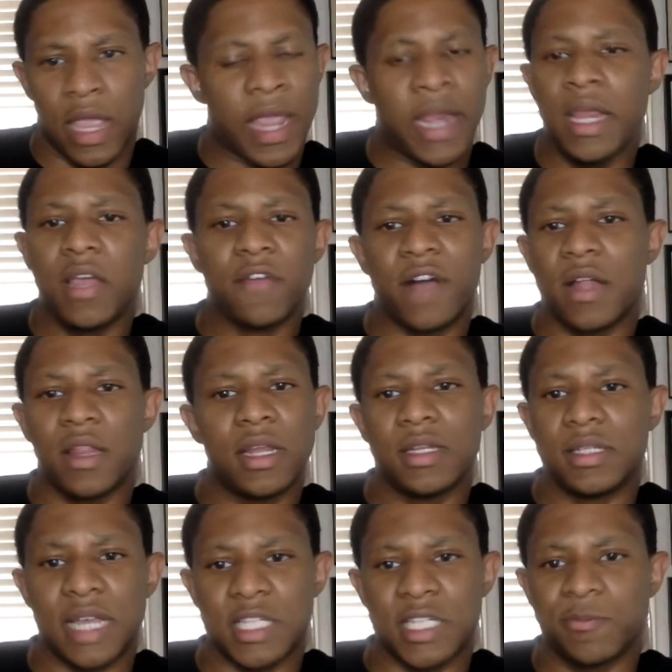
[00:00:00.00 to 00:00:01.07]
Any of our
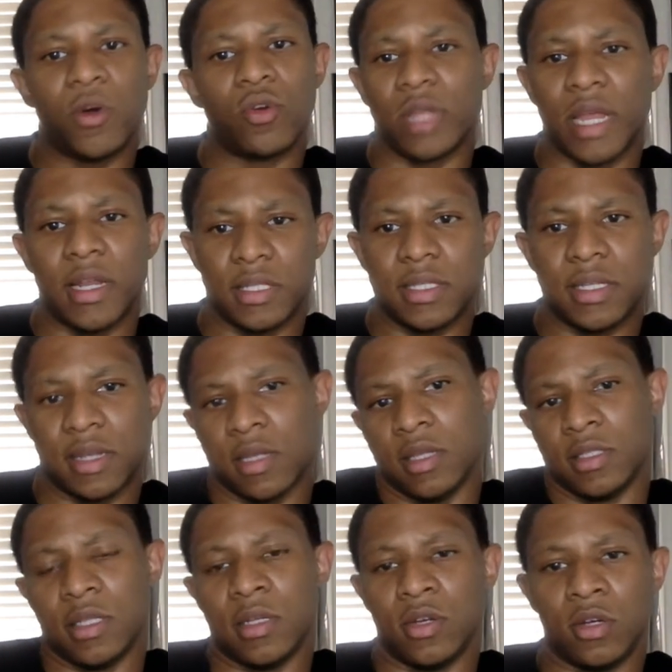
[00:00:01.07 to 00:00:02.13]
leaders that spoke that is
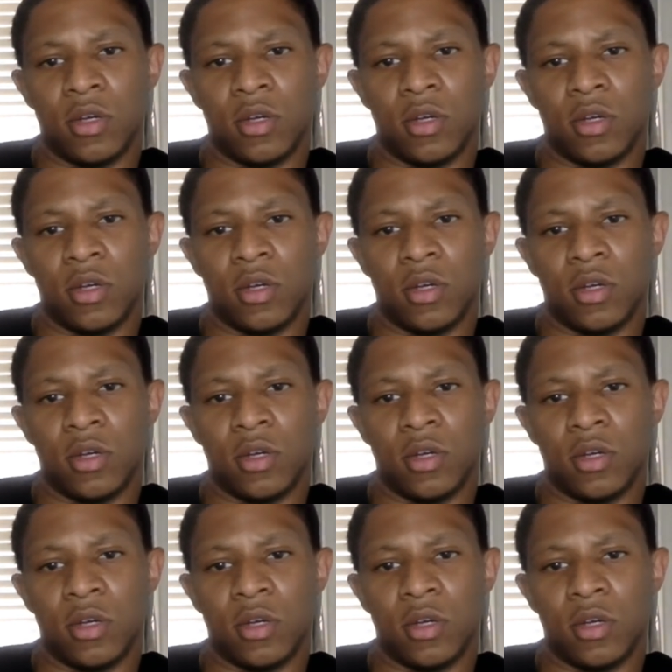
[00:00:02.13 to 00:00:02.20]
is an